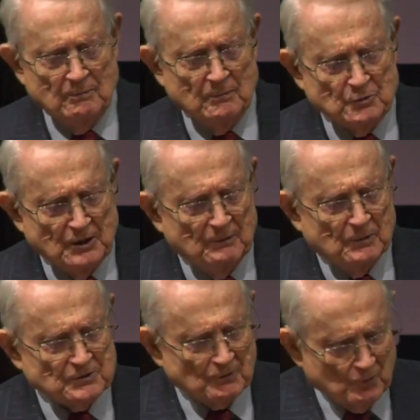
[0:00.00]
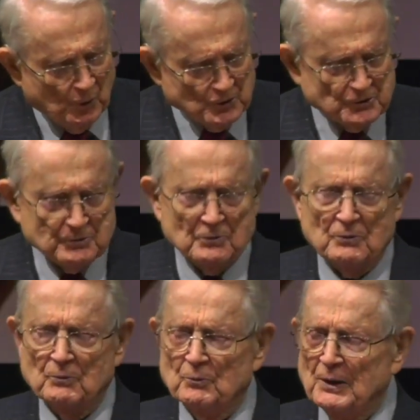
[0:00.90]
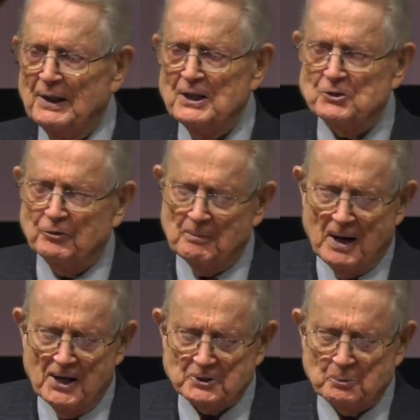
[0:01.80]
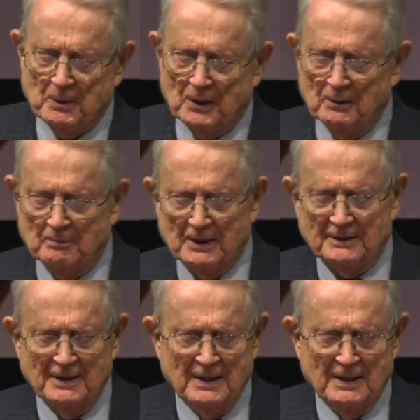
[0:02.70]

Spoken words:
She was, of course, released from the hospital, but